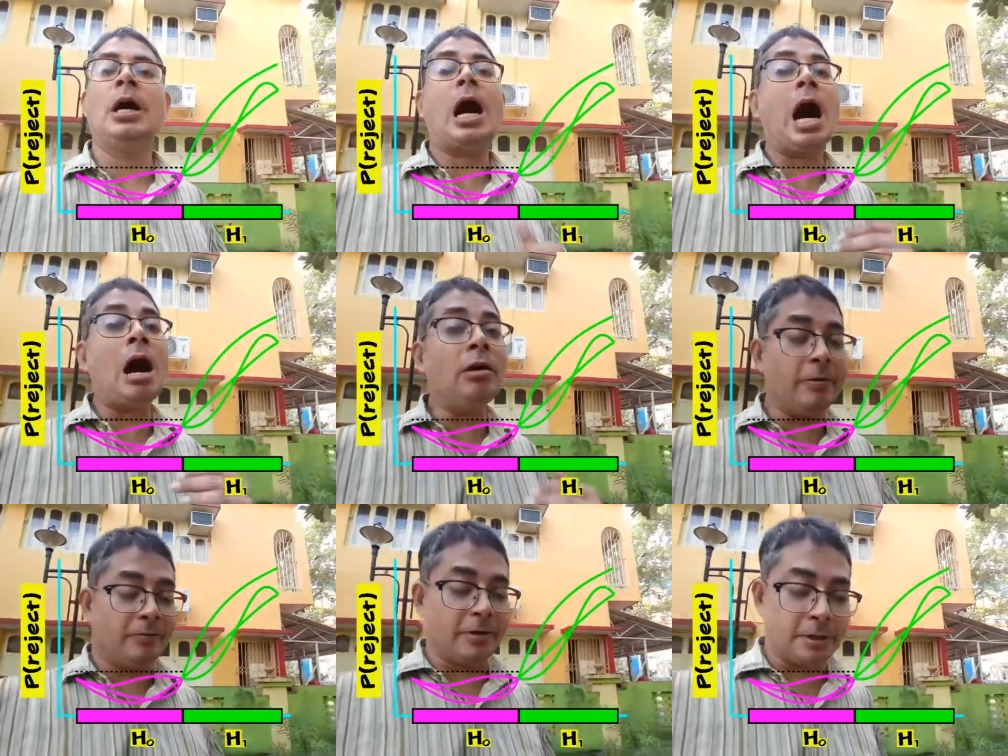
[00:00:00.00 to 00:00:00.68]

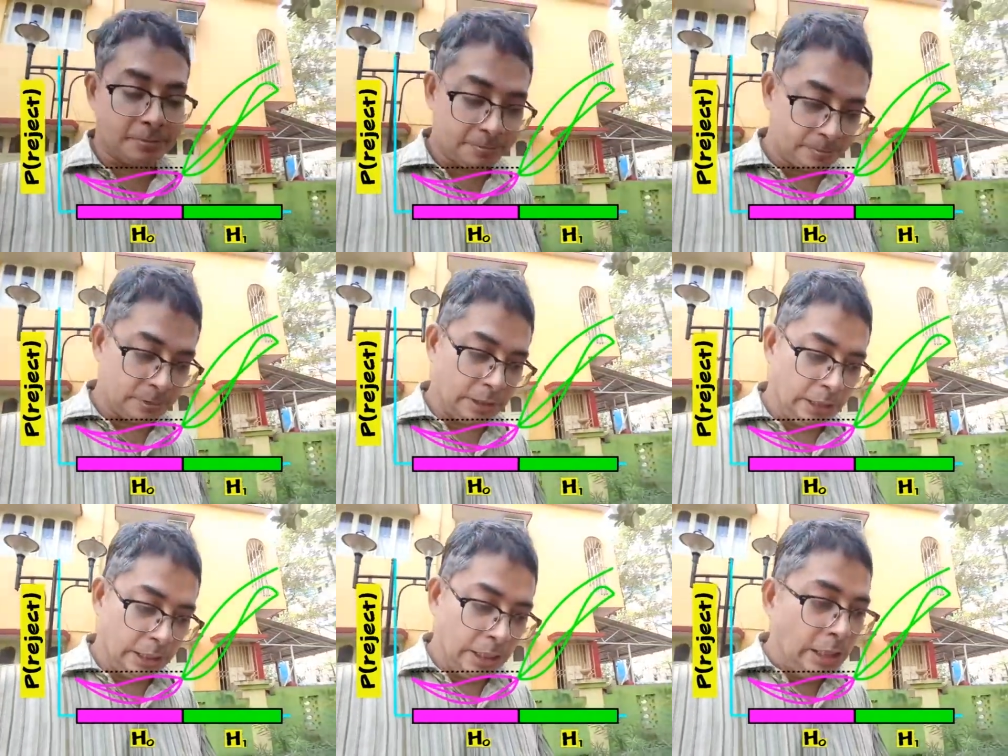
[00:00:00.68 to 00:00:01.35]
However,
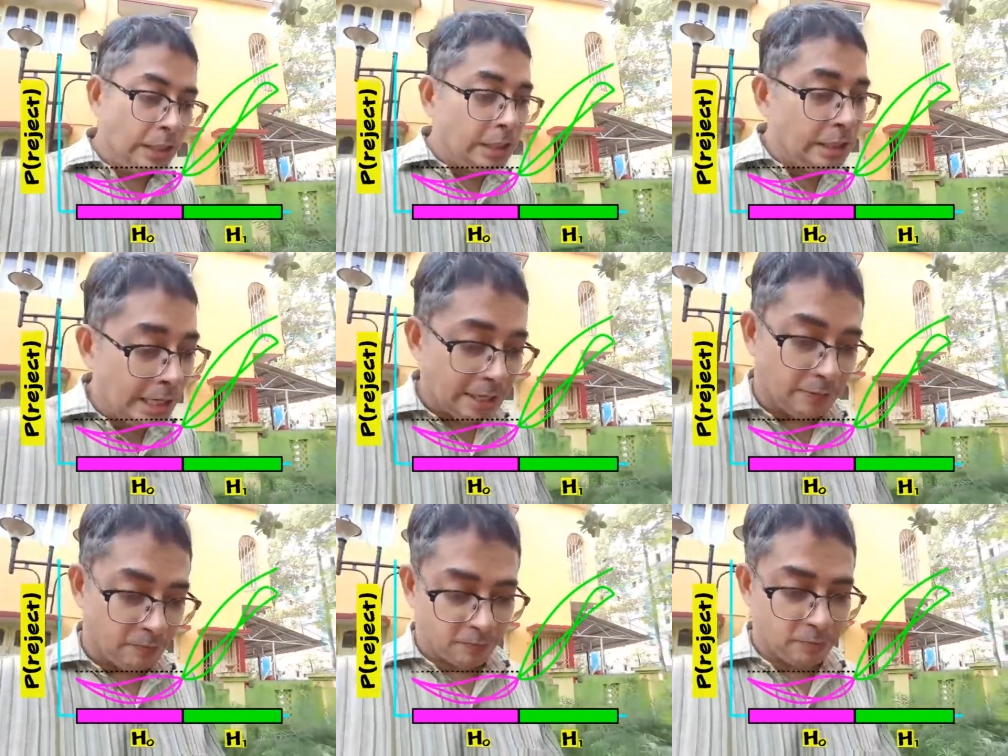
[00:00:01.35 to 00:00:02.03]

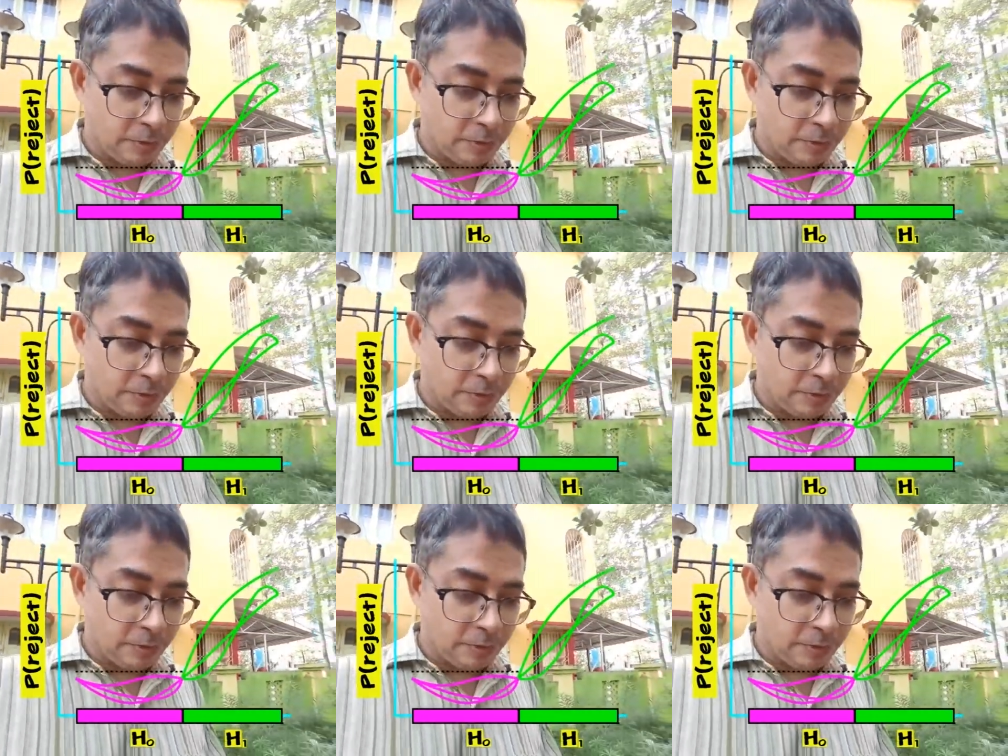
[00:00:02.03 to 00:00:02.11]
if